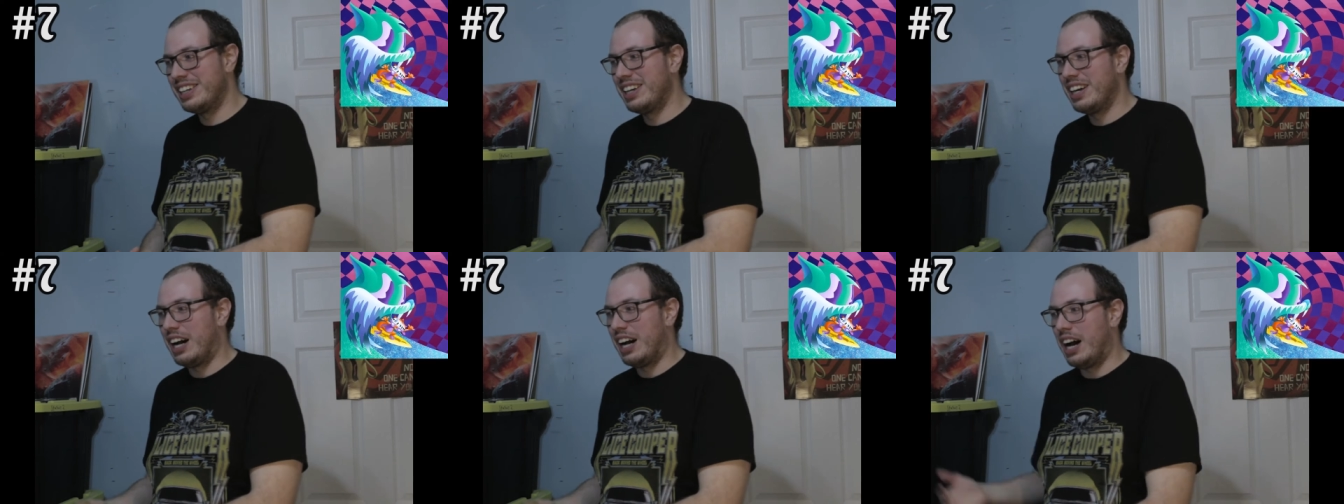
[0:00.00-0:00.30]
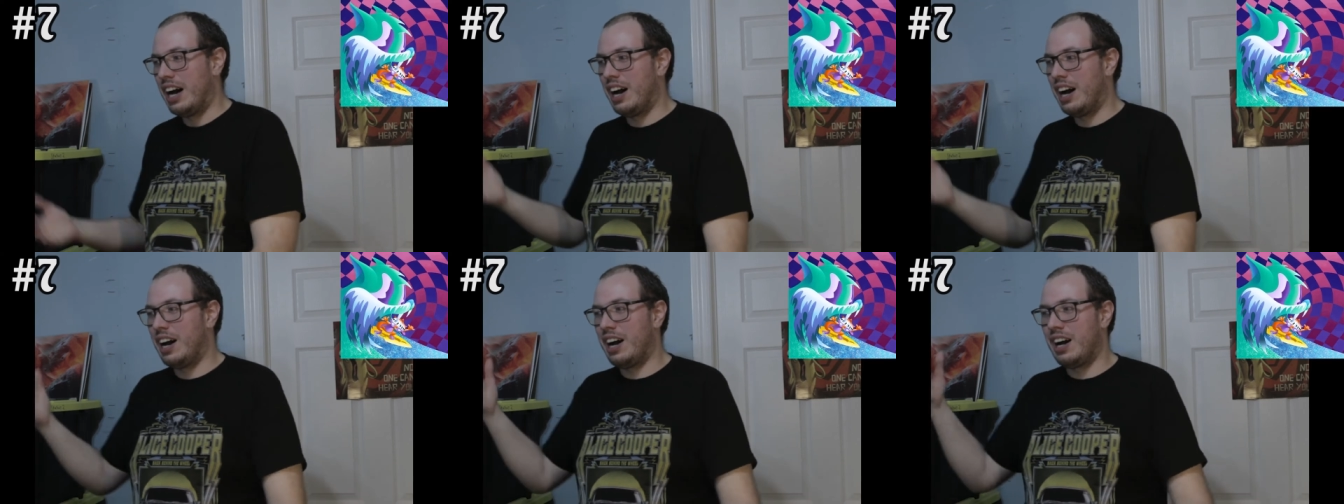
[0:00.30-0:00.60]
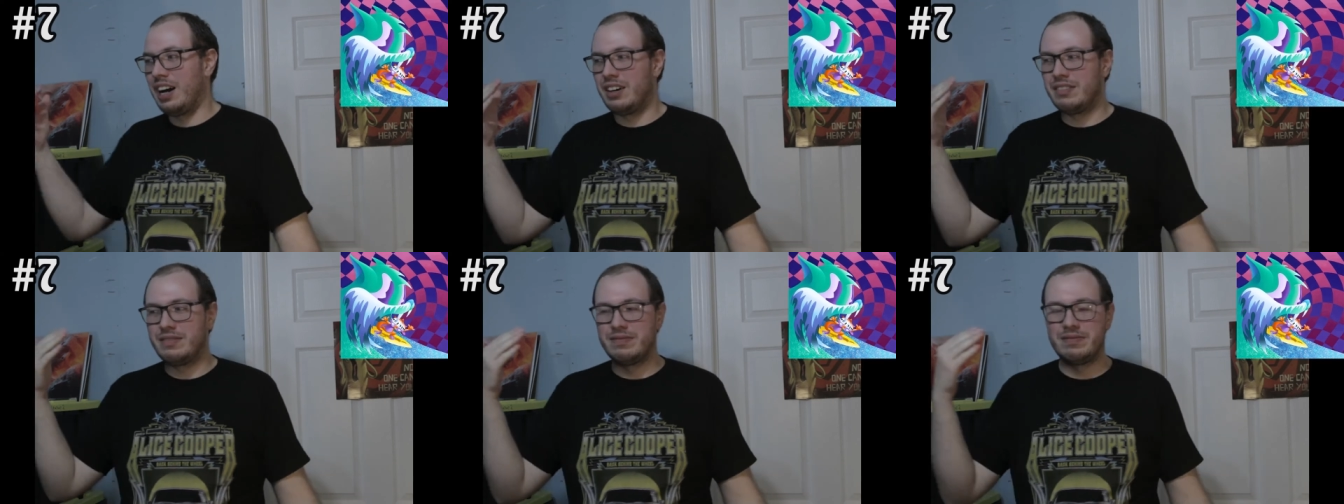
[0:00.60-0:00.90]

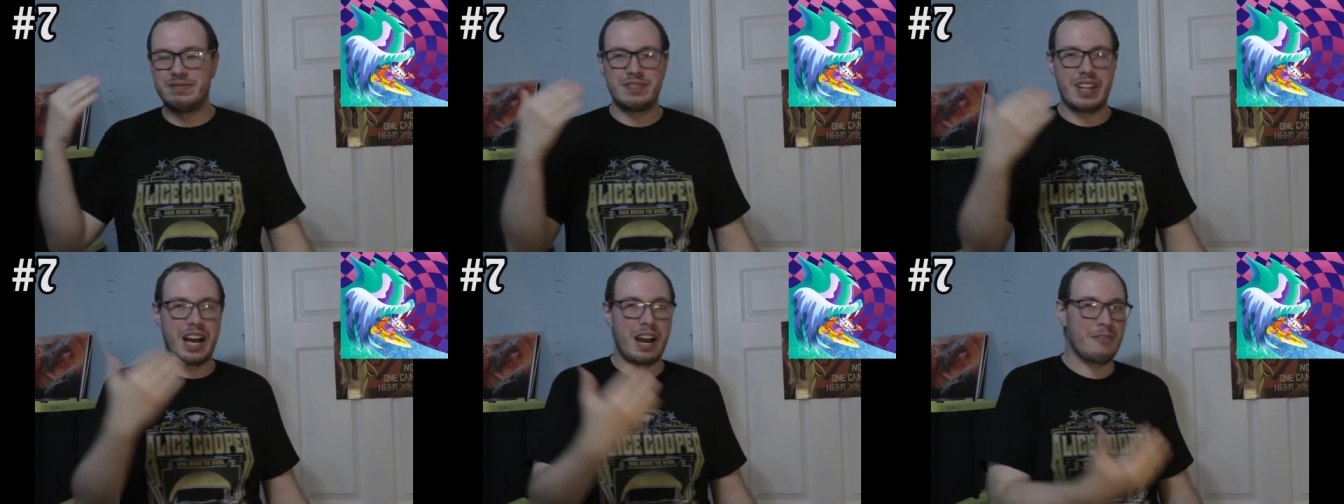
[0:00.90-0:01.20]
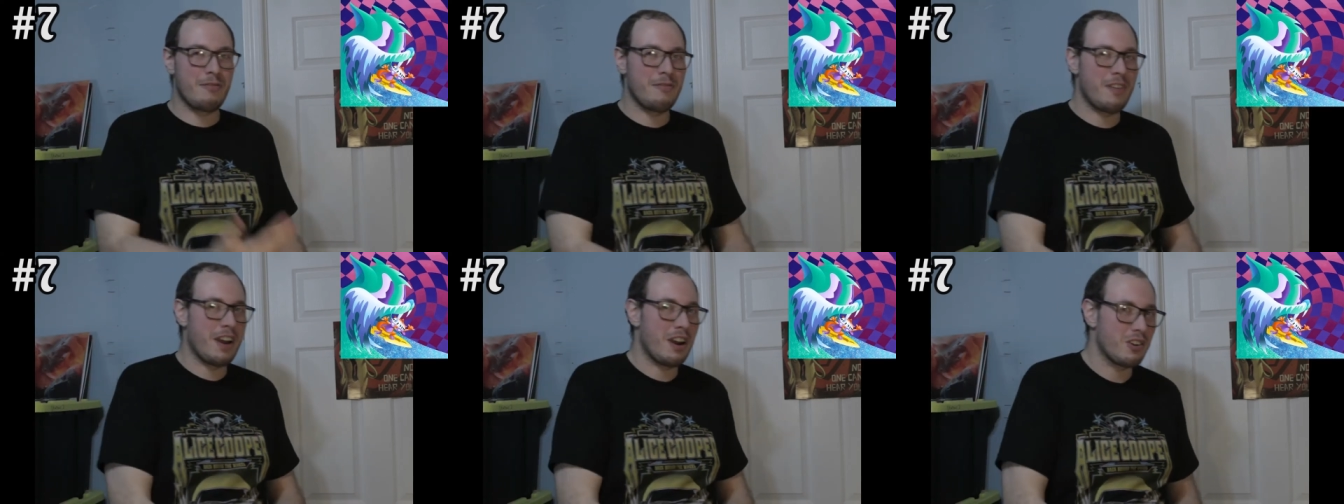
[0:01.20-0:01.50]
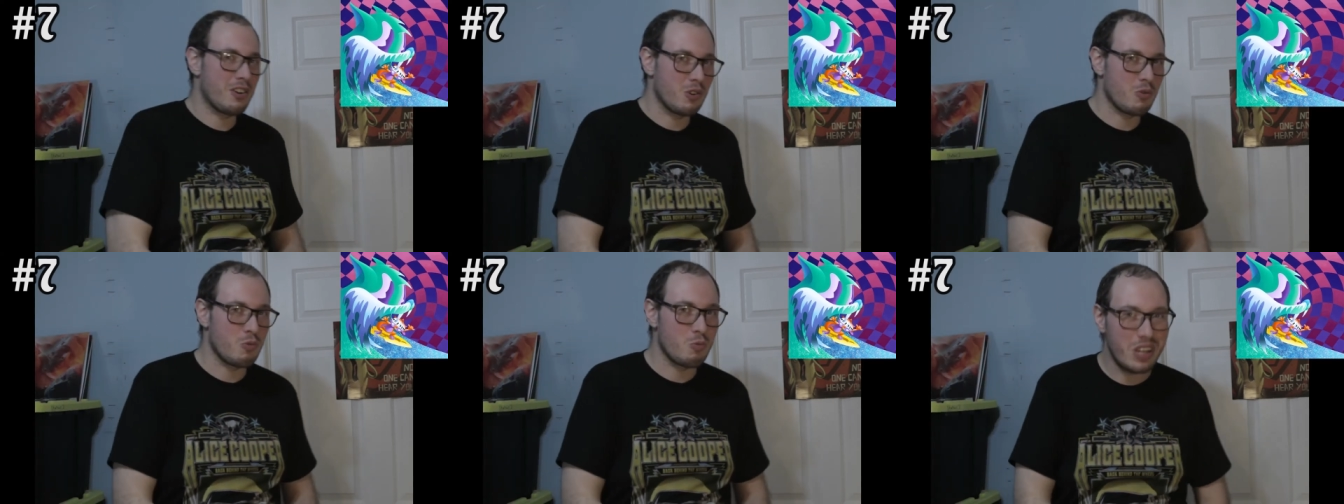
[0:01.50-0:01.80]
Um, I found
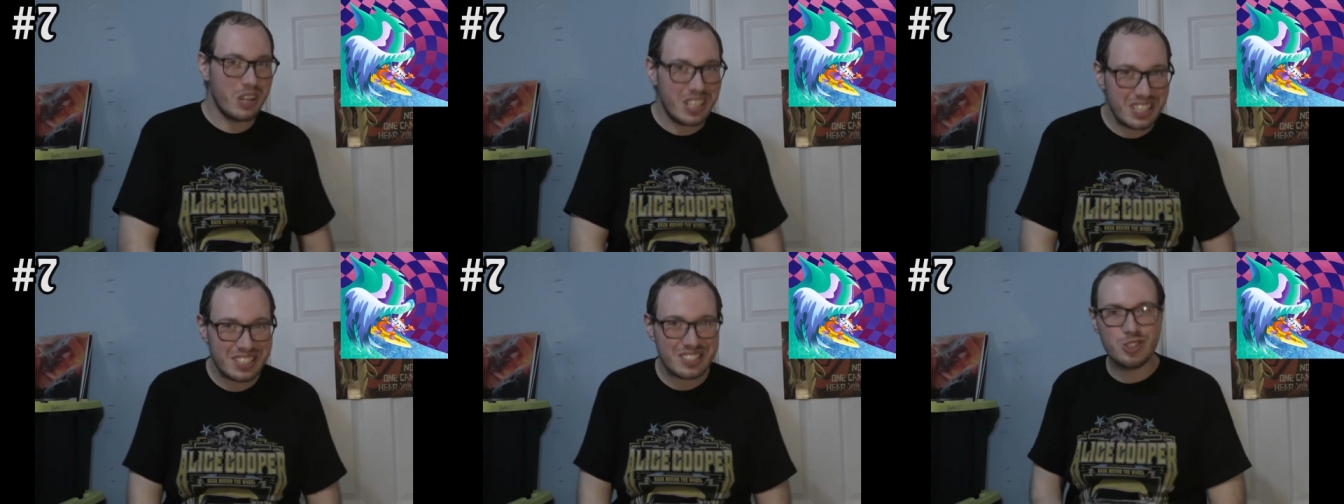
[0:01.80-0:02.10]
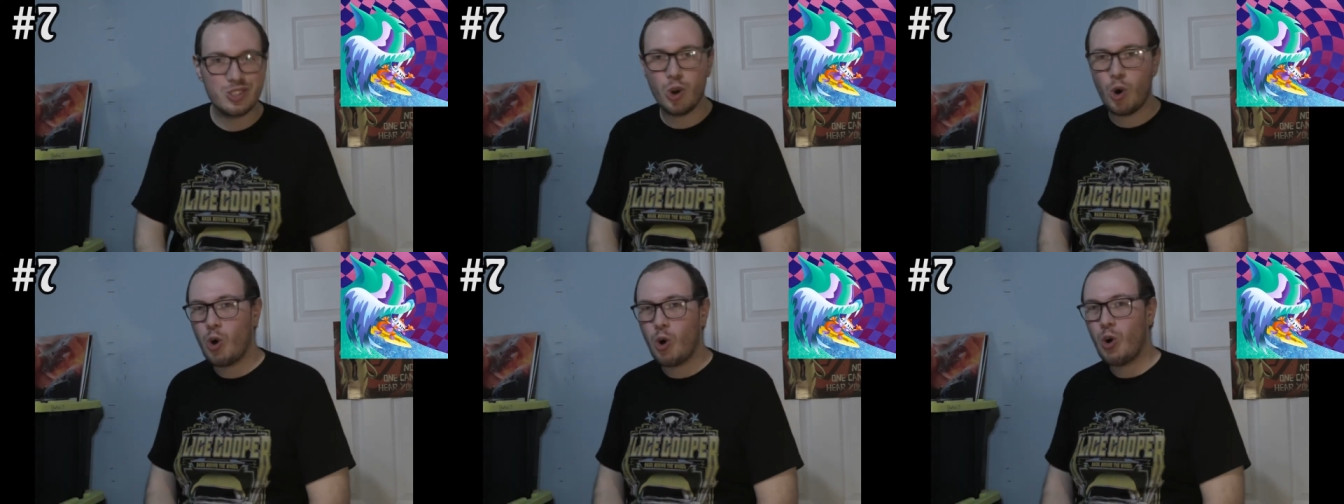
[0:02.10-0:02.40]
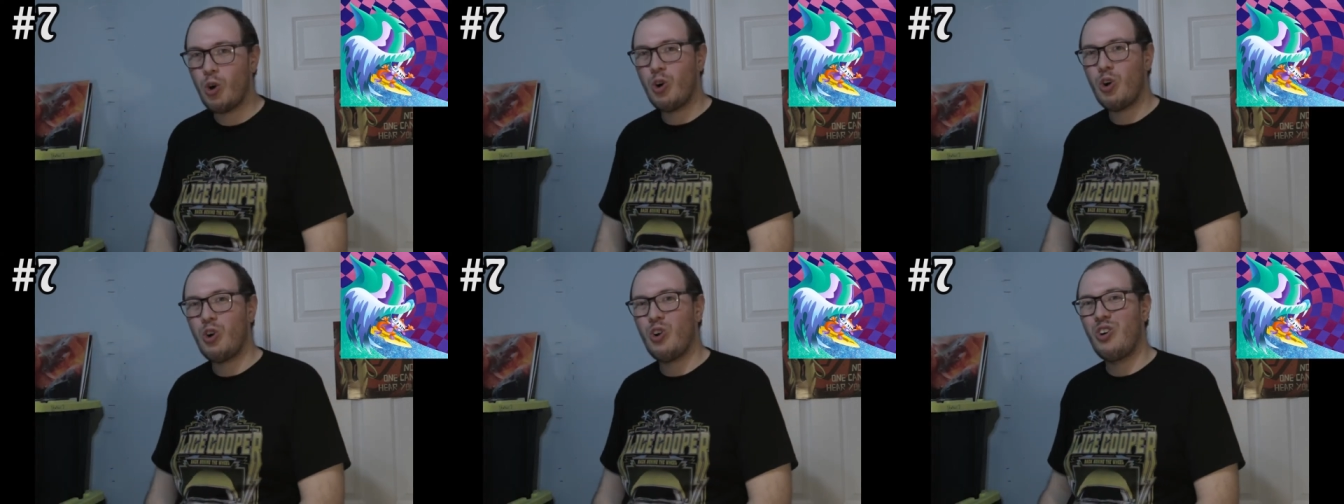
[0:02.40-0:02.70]
a
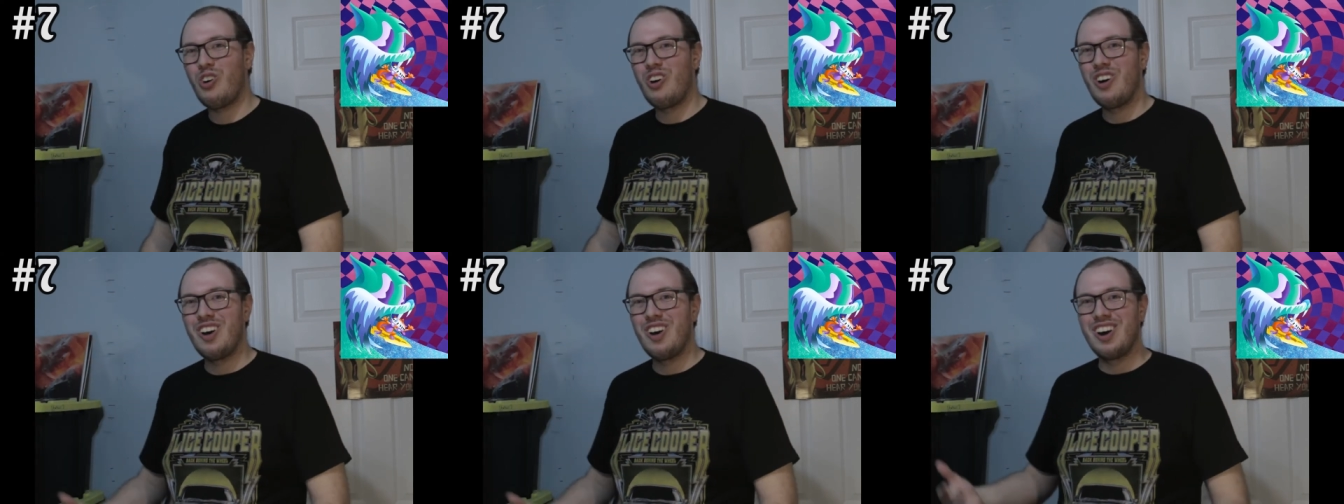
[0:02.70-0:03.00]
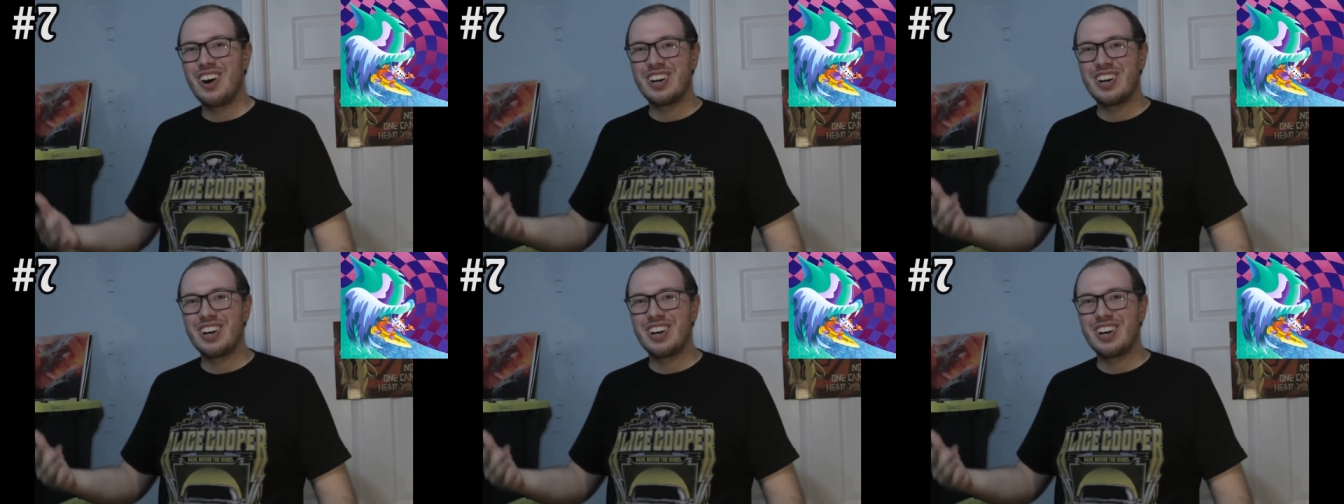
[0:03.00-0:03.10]
whistle